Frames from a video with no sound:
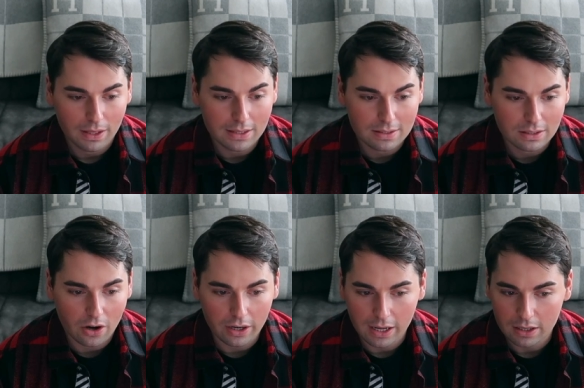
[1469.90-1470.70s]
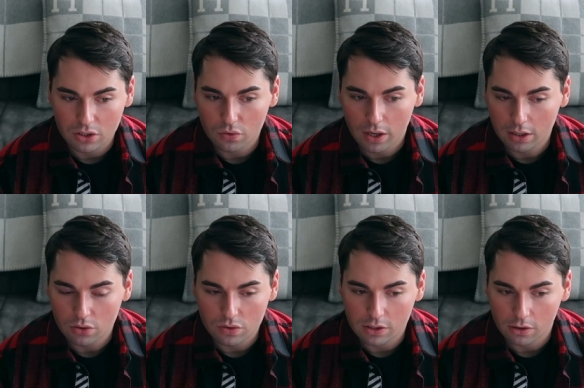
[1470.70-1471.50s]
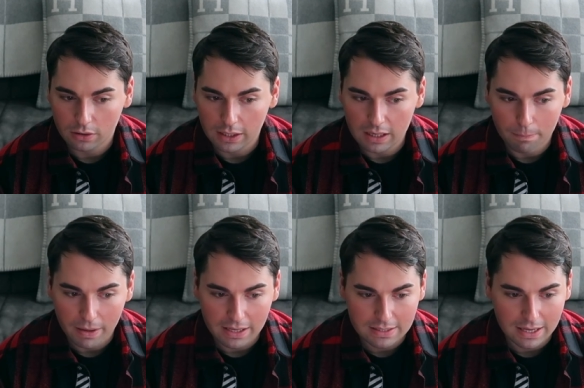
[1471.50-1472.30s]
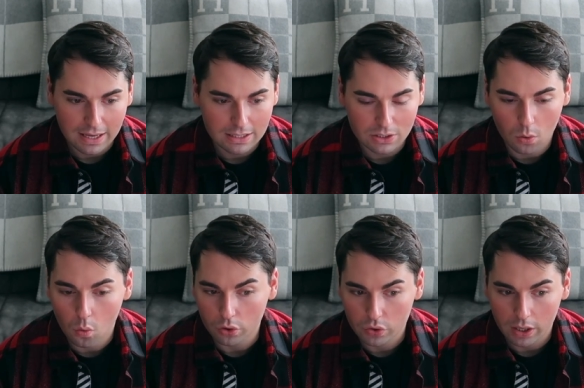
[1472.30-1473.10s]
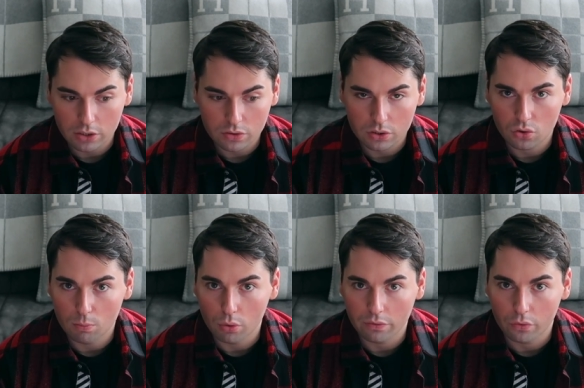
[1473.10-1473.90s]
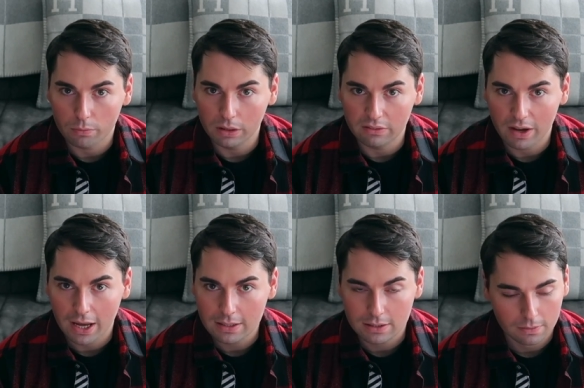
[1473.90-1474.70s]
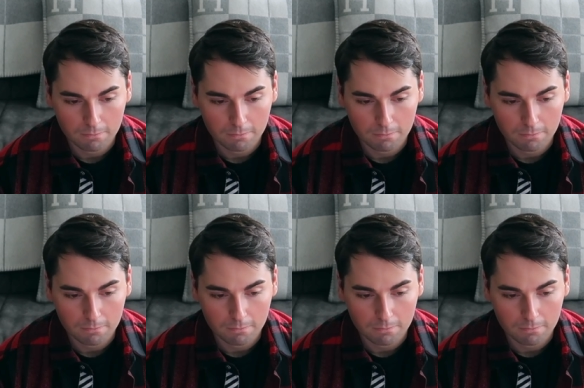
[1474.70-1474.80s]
It's stunning. You can use it on a daily basis, or you can use it to a more formal event.